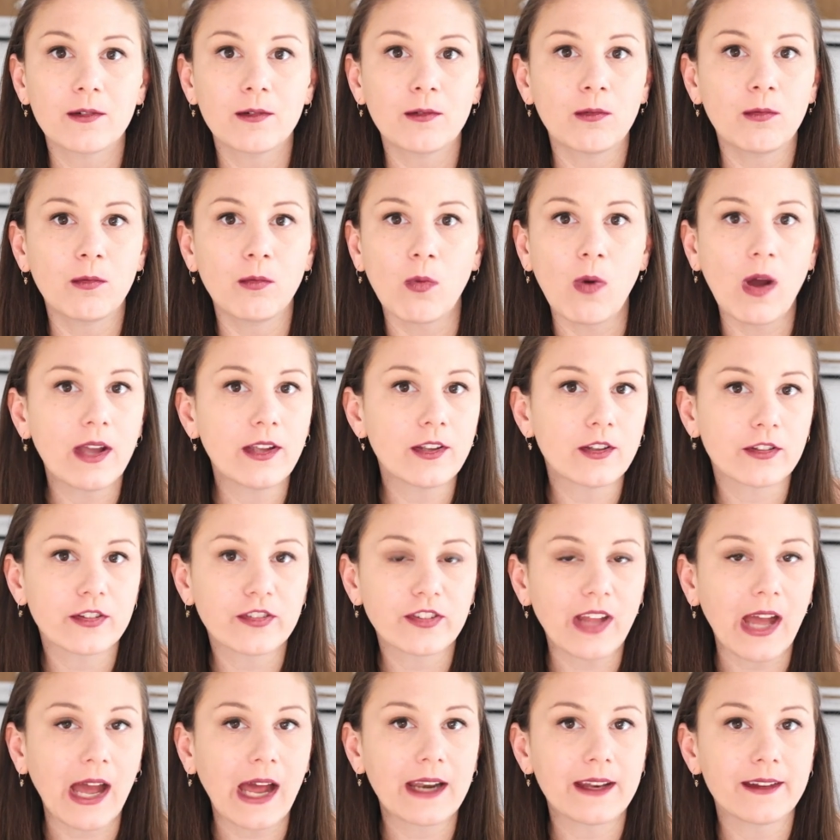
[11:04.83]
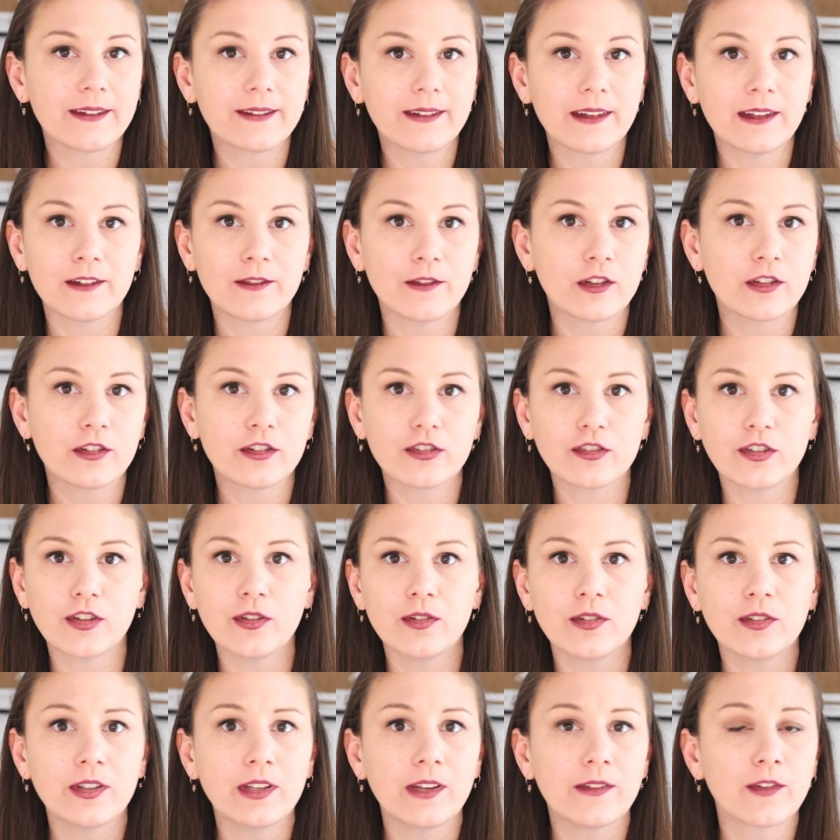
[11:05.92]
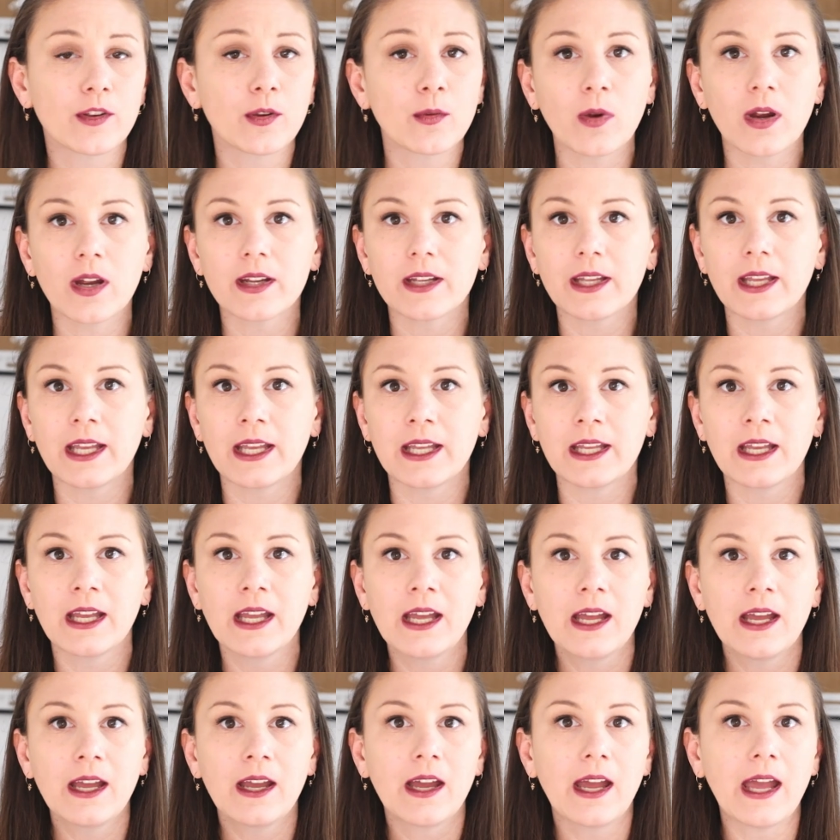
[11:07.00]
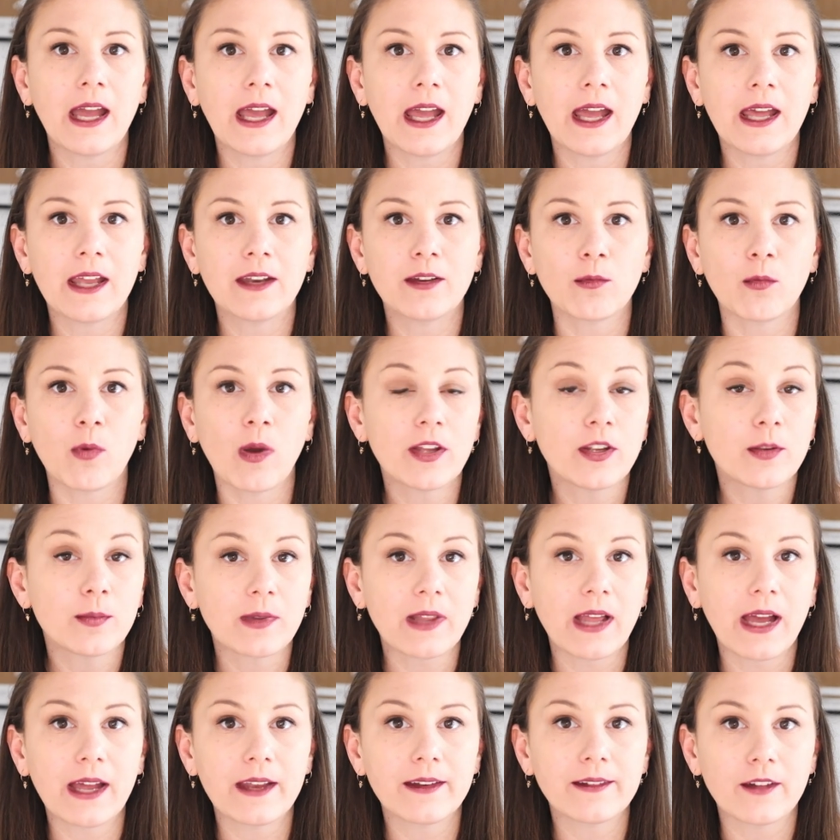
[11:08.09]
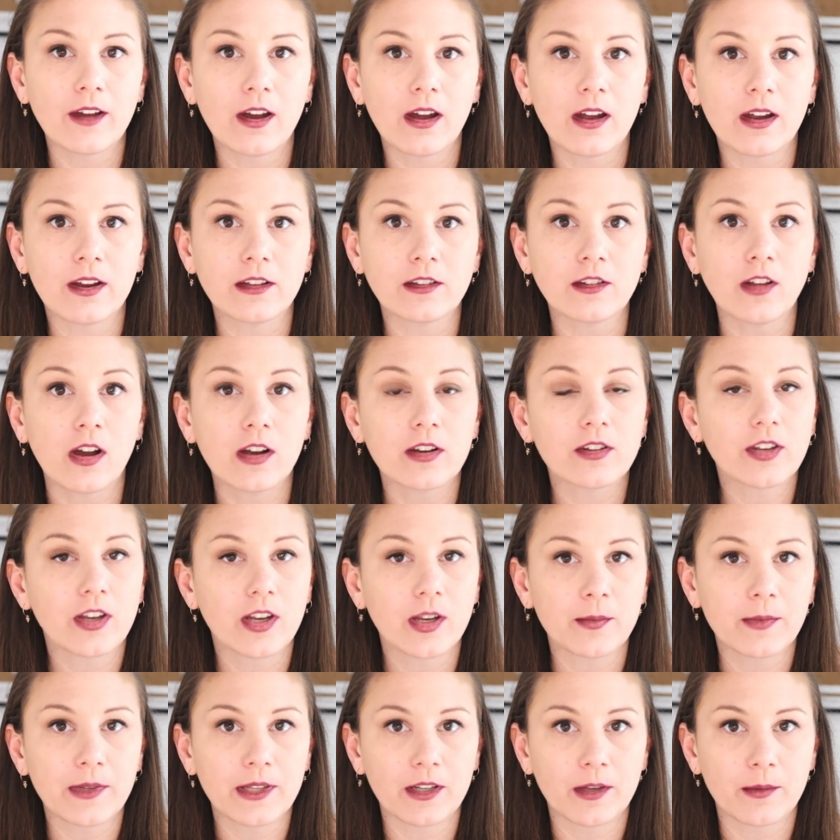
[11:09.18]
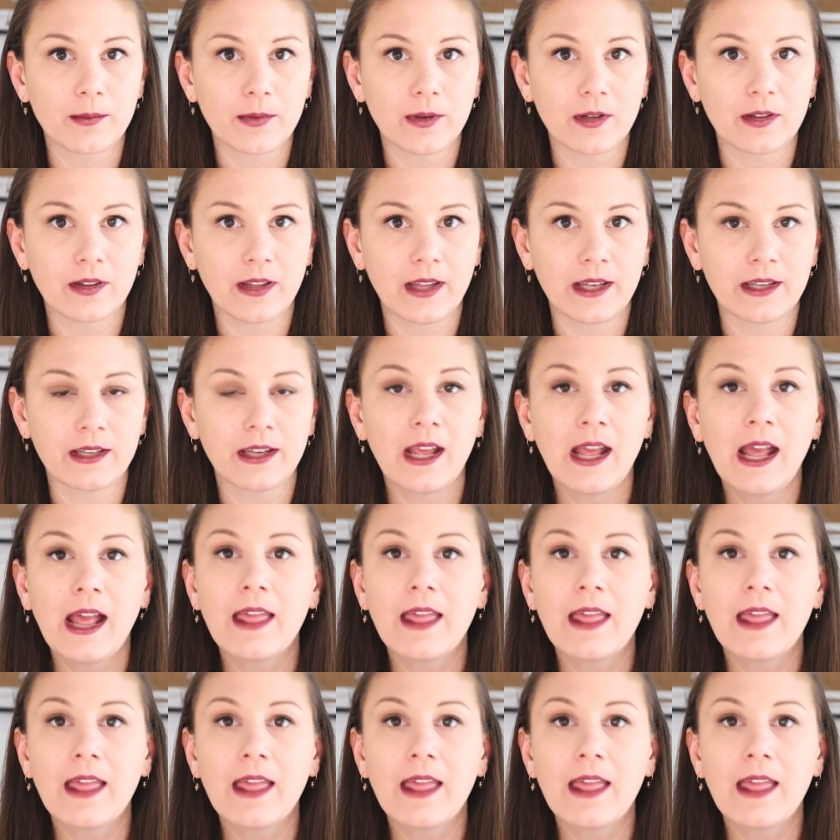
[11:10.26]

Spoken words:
what your status is, if you're a student, if you're working, and what your plans are long-term here in Berlin.